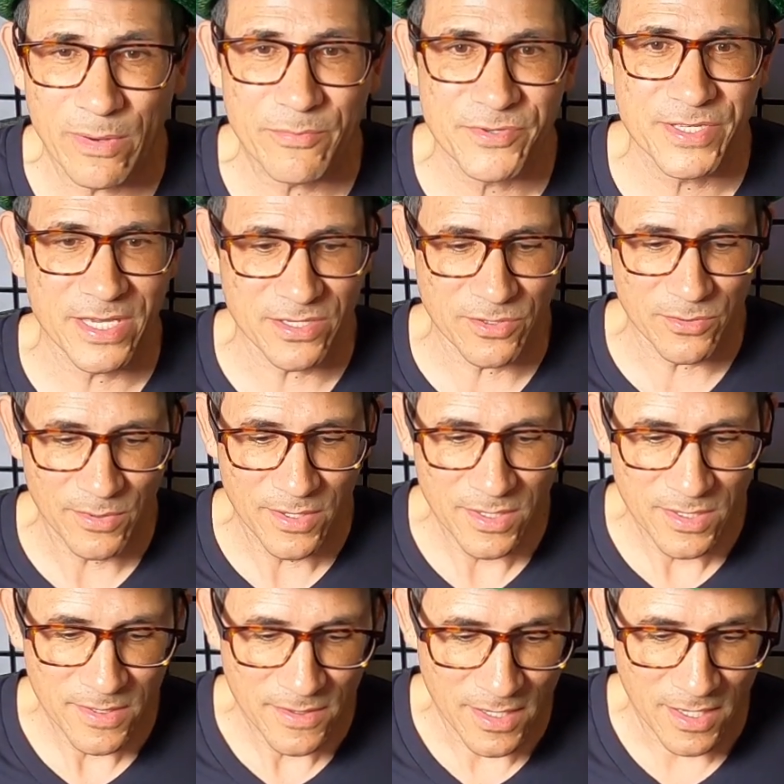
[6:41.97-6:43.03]
represent you.
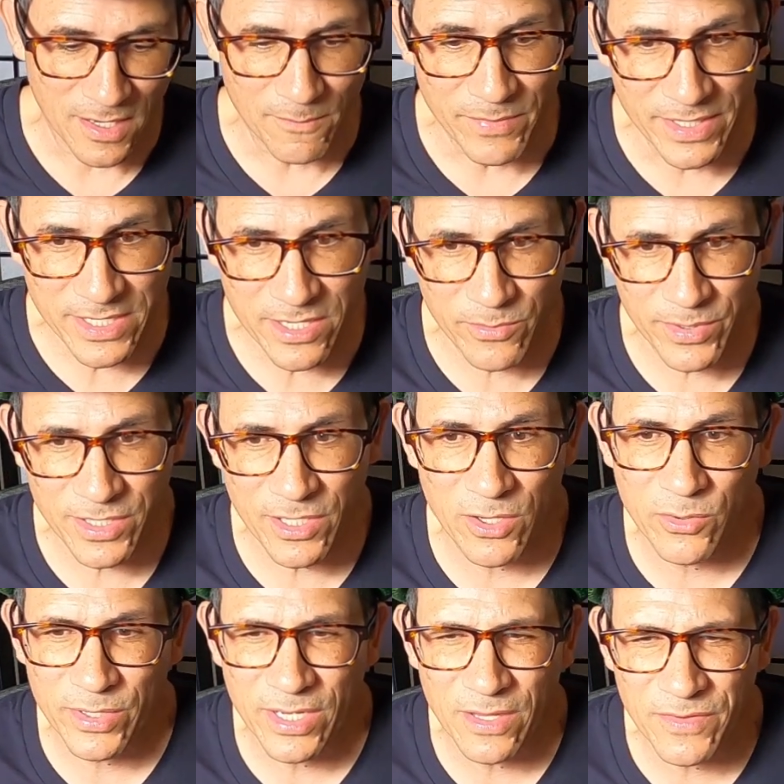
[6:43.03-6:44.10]
Uh, but here we
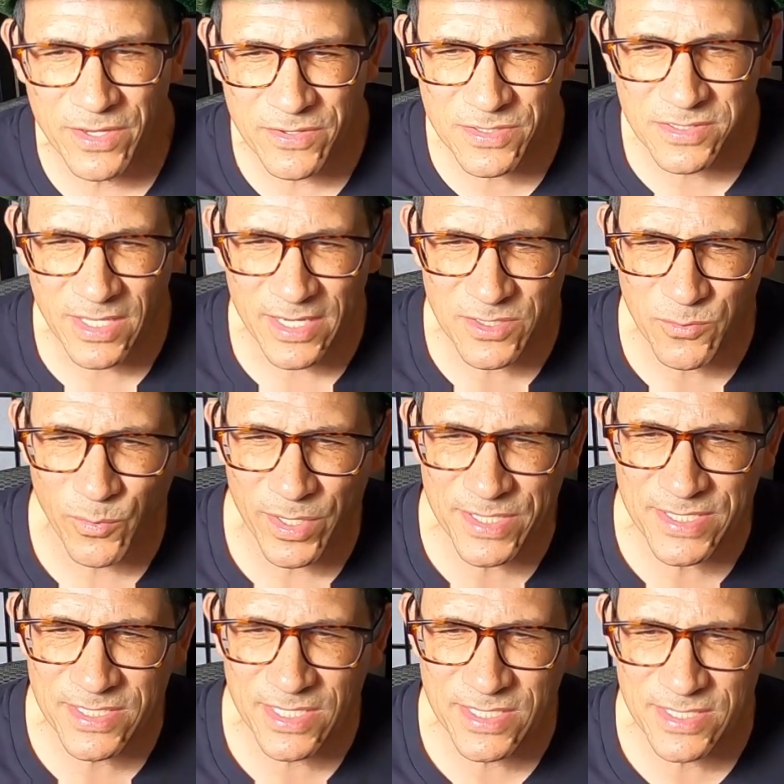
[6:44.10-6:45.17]
go, and here's lots
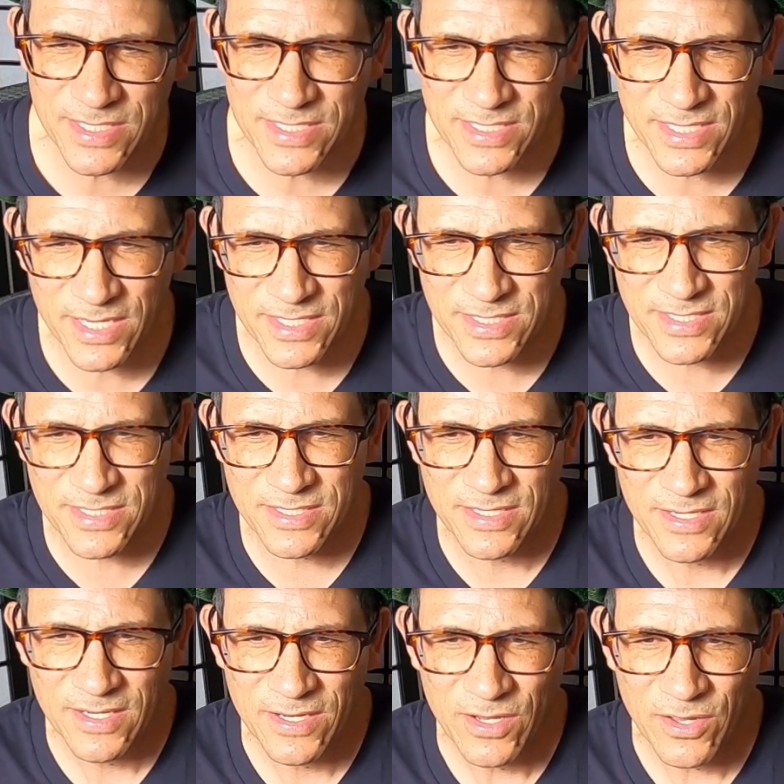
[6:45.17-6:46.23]
166,
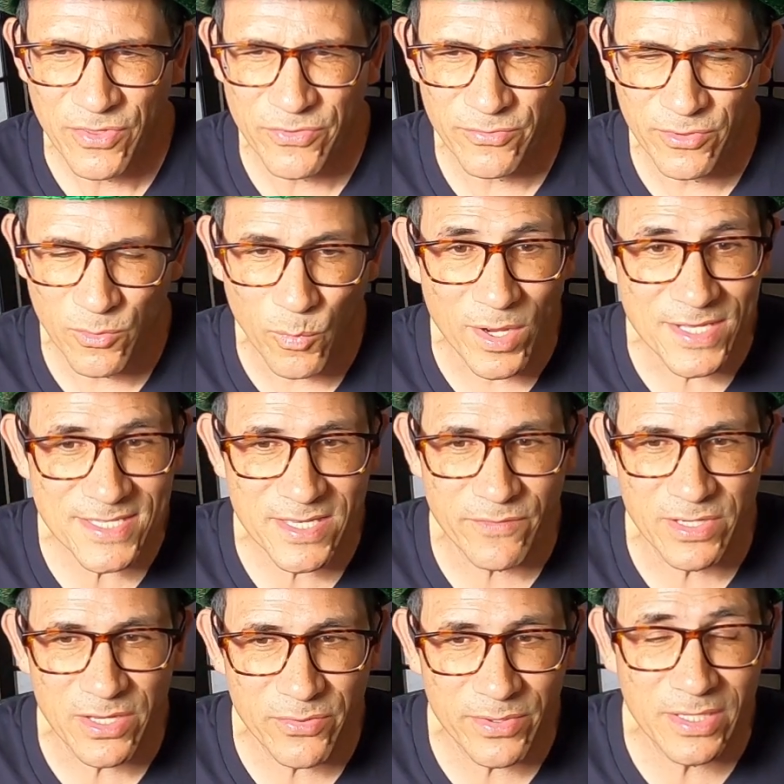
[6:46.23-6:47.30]
through
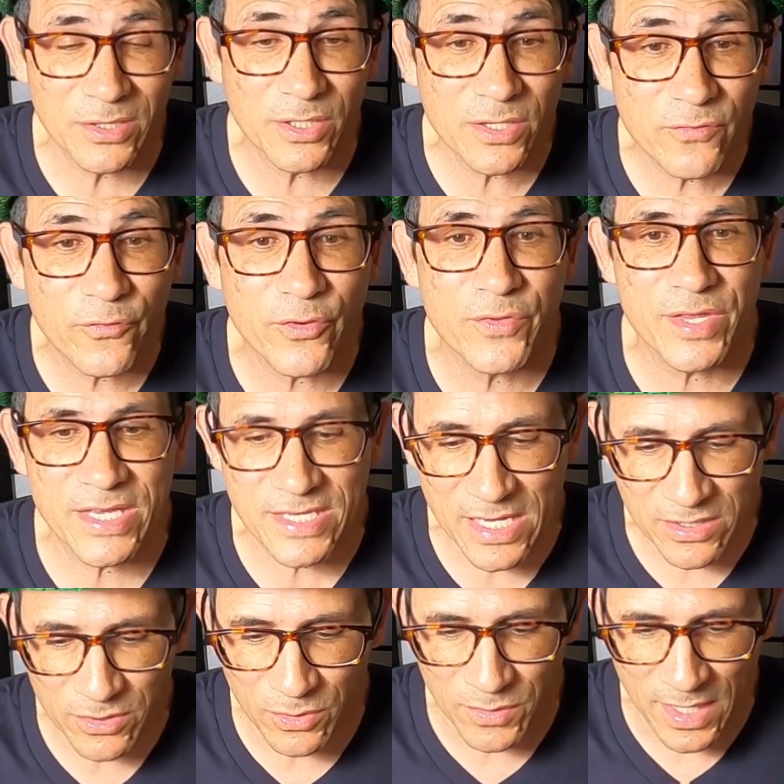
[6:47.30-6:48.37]
173, look for the
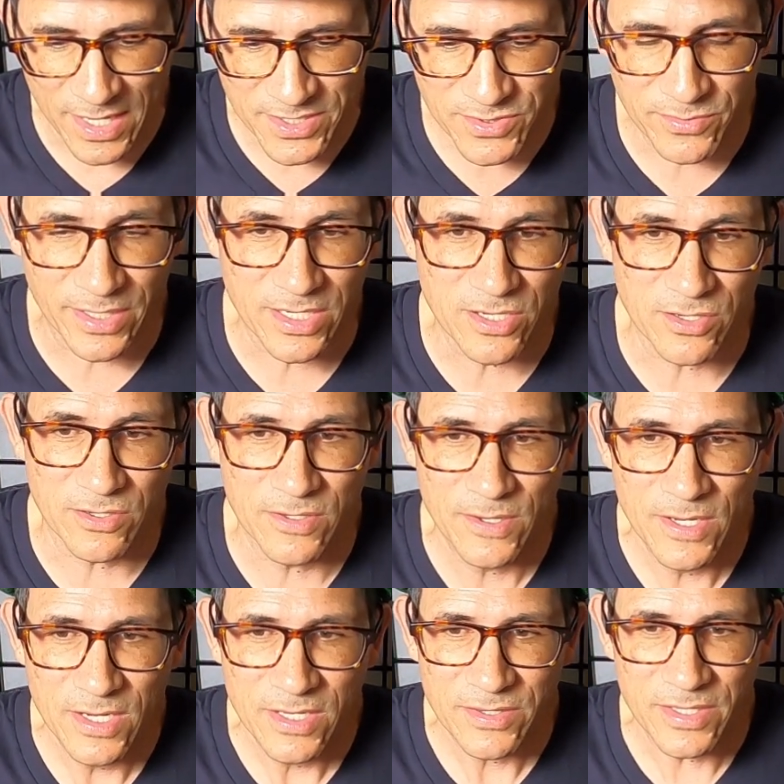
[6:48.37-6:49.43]
yellow lots right here.
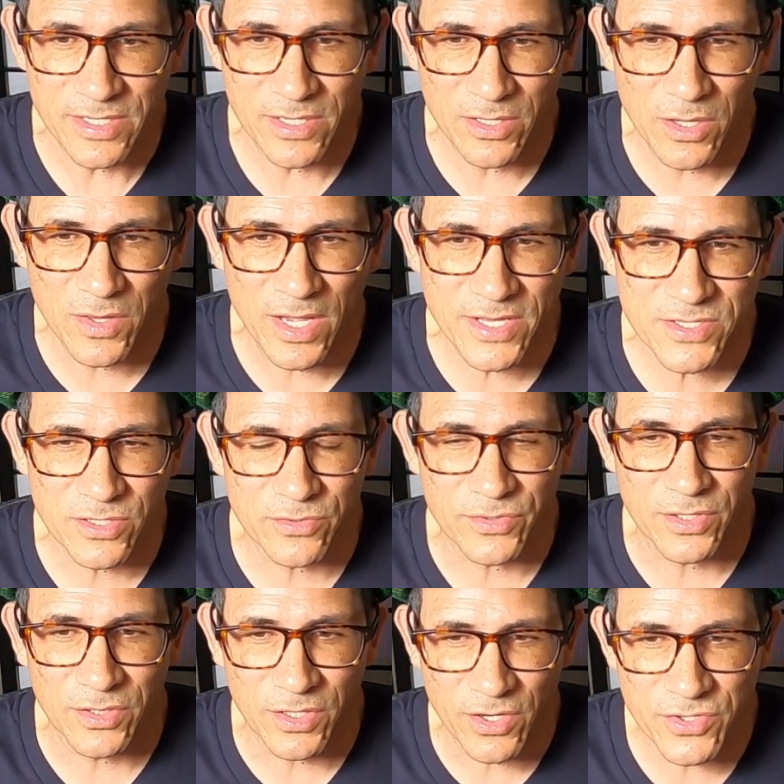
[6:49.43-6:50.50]
The yellow lots are
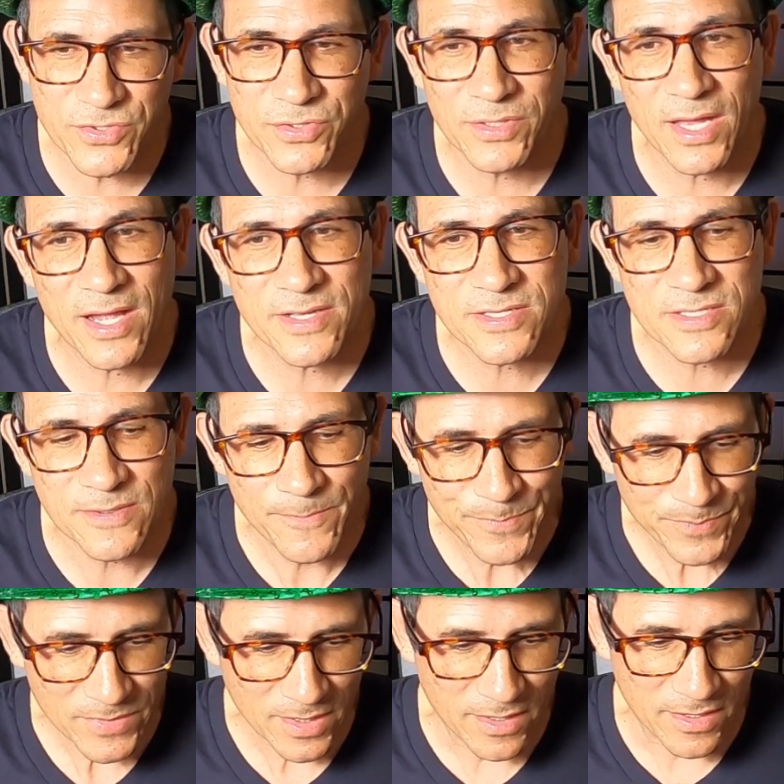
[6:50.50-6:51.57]
the larger lots,
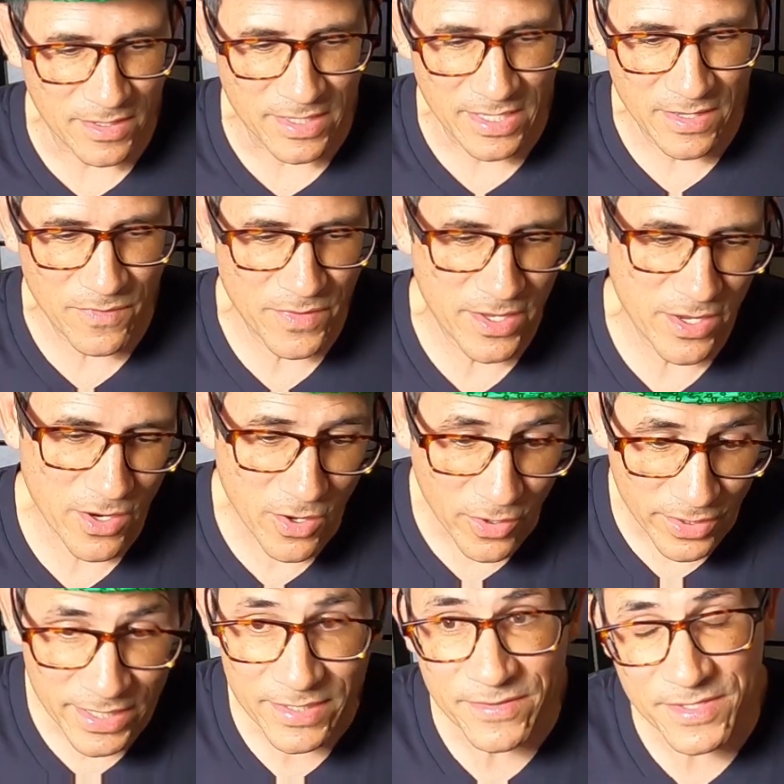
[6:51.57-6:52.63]
uh, and they
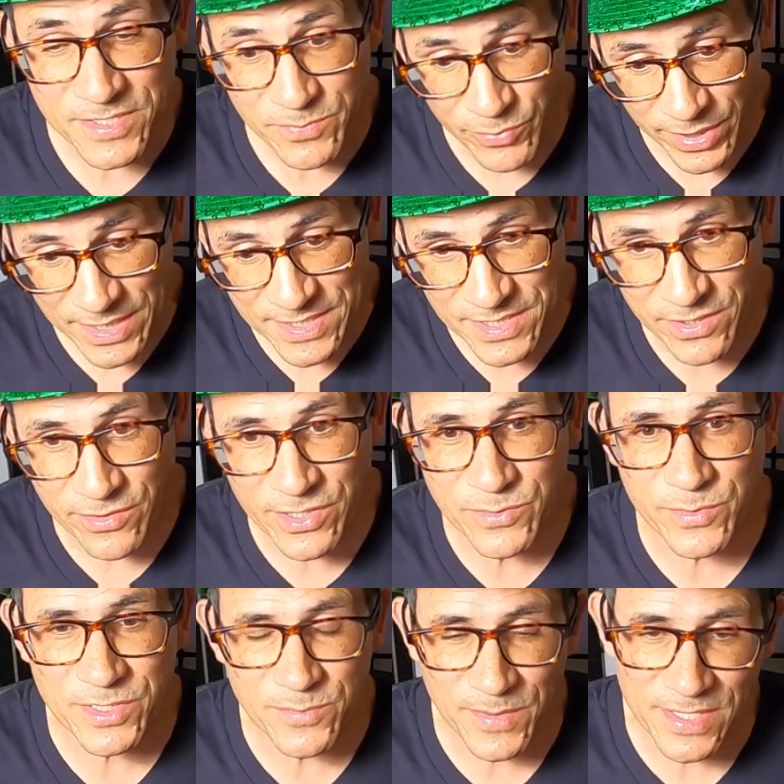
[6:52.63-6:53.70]
are in the spring
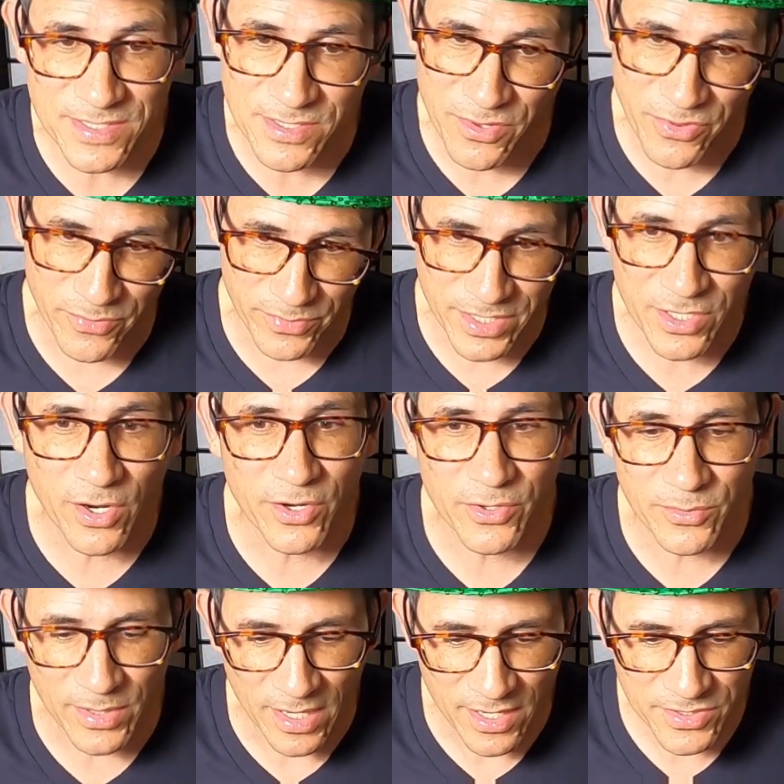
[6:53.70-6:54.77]
series, which means three car
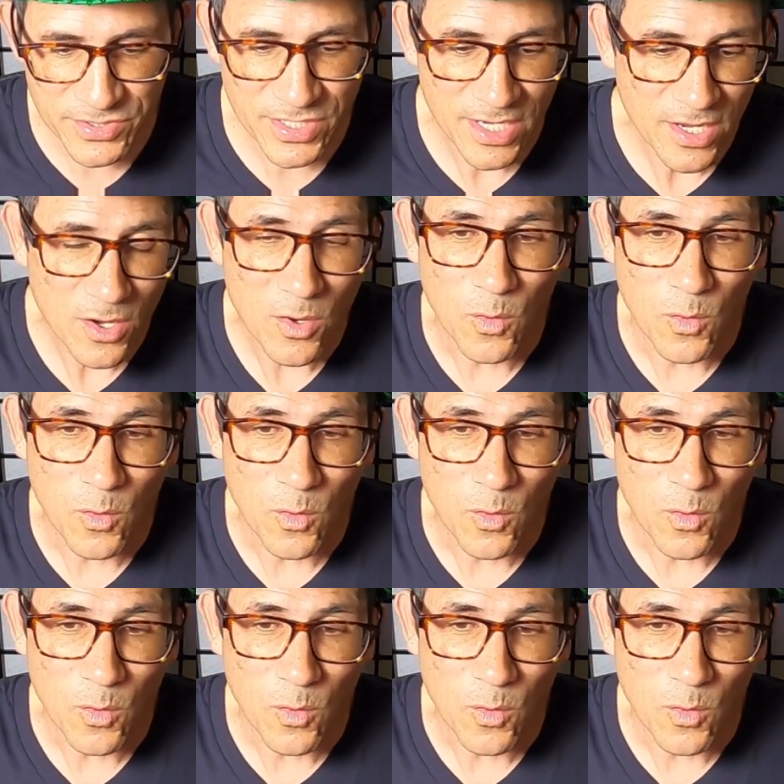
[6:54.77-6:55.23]
garage,